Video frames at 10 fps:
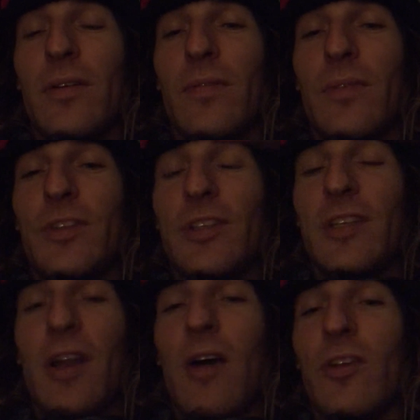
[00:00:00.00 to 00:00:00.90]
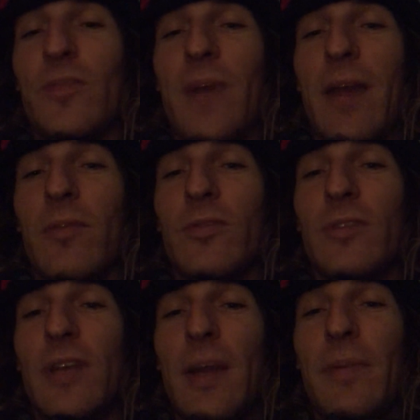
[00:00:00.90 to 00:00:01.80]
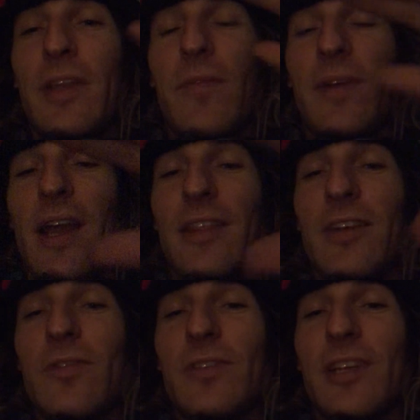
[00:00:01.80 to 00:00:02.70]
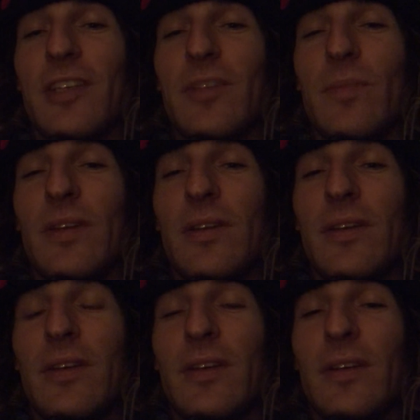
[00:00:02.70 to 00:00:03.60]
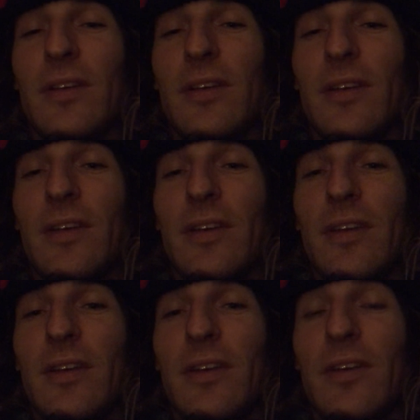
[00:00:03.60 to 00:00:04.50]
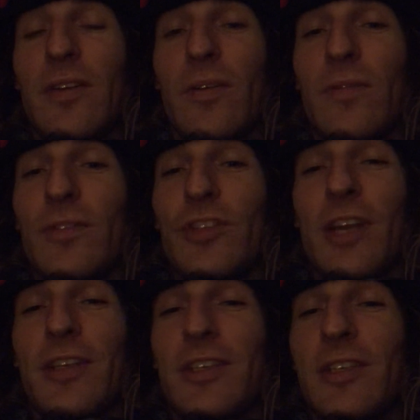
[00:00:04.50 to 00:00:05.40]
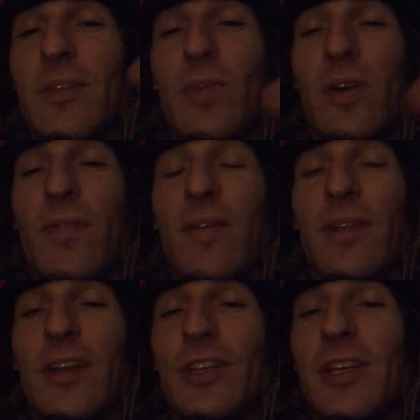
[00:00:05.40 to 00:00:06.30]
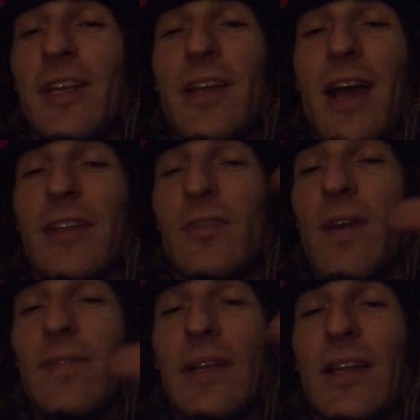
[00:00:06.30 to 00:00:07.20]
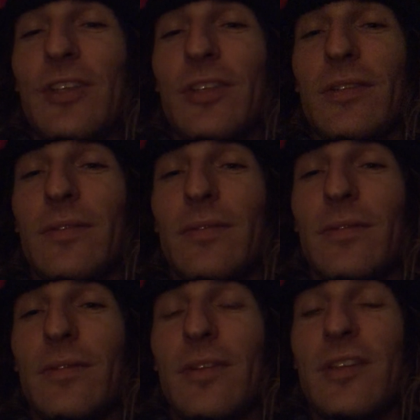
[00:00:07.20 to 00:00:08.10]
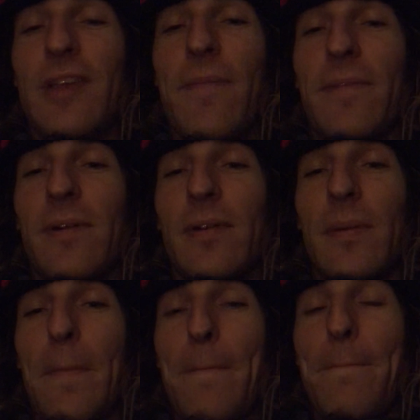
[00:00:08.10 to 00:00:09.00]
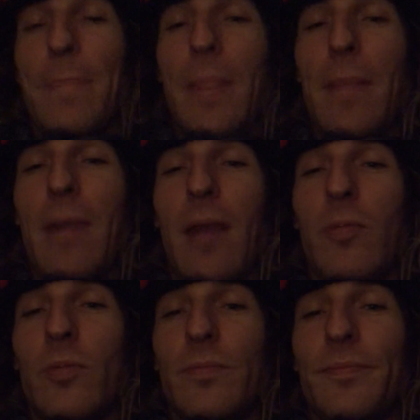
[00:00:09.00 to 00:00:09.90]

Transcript: which is in all those Bibles. But then we got the New Testament. You know, Genesis, the book of Revelation, Enoch, the Revelation, the Sefer Bible,